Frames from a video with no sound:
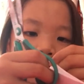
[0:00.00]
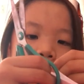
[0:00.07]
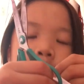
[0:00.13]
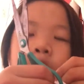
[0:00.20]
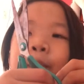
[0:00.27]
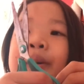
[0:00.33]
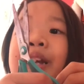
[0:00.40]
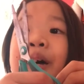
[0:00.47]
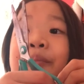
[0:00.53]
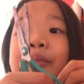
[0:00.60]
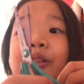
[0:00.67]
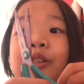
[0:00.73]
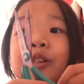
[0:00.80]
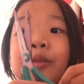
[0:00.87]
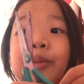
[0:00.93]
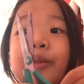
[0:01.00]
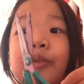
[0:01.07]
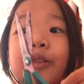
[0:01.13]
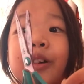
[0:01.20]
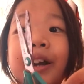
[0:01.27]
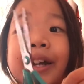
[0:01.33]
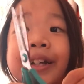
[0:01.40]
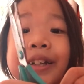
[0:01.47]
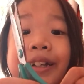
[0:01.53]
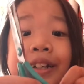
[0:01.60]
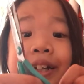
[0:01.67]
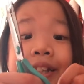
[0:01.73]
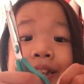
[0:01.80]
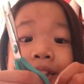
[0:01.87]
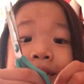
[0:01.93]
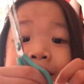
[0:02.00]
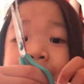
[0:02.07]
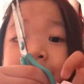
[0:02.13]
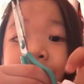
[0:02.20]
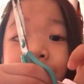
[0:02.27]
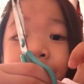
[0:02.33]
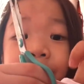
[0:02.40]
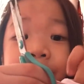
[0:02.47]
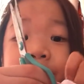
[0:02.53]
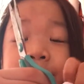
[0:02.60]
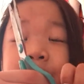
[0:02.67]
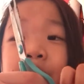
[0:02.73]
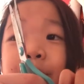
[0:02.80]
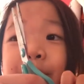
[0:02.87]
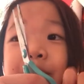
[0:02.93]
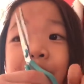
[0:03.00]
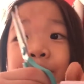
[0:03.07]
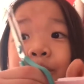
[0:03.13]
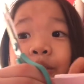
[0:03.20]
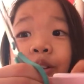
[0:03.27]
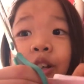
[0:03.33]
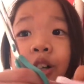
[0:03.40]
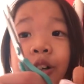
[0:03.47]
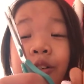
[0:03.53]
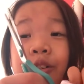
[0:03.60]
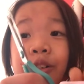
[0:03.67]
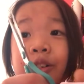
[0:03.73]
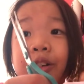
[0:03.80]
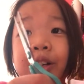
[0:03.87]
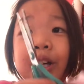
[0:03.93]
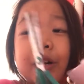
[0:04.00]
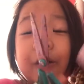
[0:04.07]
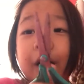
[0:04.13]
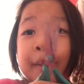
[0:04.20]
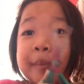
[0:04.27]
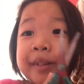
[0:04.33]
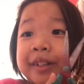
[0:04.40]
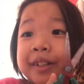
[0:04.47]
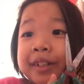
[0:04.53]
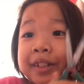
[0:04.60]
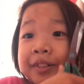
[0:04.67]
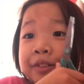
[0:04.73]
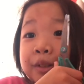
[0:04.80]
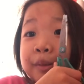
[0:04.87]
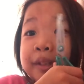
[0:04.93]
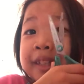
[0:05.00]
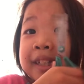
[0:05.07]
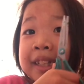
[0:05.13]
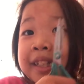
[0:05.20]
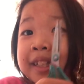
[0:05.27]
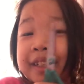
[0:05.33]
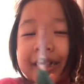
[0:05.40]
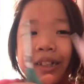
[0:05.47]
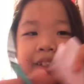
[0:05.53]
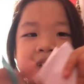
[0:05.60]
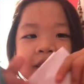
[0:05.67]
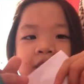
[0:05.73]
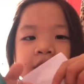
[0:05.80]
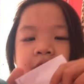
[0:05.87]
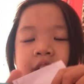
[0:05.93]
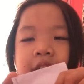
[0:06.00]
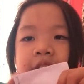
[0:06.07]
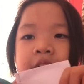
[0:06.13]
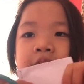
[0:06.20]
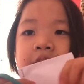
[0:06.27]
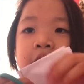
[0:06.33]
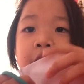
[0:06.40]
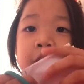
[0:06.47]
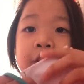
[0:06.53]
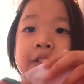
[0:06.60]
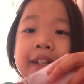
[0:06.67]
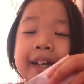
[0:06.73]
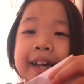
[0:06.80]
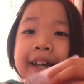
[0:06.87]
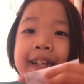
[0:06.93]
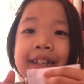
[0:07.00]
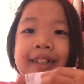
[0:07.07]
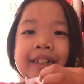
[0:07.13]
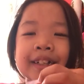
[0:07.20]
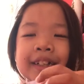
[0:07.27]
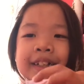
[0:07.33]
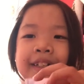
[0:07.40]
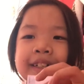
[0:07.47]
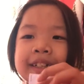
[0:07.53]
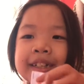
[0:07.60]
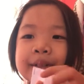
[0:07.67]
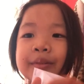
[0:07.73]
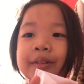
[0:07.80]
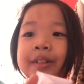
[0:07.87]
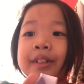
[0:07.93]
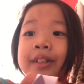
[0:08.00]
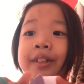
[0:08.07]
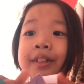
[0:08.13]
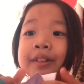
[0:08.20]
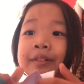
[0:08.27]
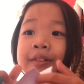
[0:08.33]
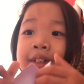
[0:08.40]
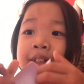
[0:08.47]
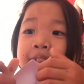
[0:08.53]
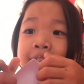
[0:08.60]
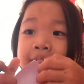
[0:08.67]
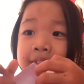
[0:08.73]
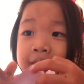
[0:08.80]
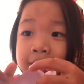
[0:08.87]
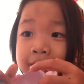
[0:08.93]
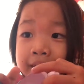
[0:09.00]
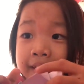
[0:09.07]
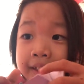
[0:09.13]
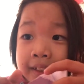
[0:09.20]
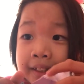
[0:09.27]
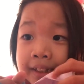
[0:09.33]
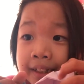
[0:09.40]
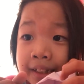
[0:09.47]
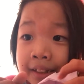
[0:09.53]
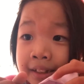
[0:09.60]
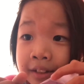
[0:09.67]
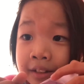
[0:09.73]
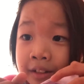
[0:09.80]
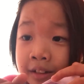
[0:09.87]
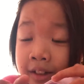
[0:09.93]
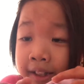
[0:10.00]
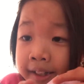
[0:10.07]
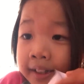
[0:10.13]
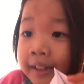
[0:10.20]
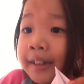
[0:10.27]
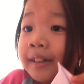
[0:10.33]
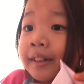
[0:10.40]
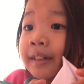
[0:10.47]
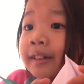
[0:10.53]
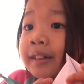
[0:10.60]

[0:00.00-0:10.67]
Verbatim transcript: comment down below before I cut the stuff. Comment down below what I'm going to use with the scissors. So the answer is I'm going to use the scissors and you see the little line there?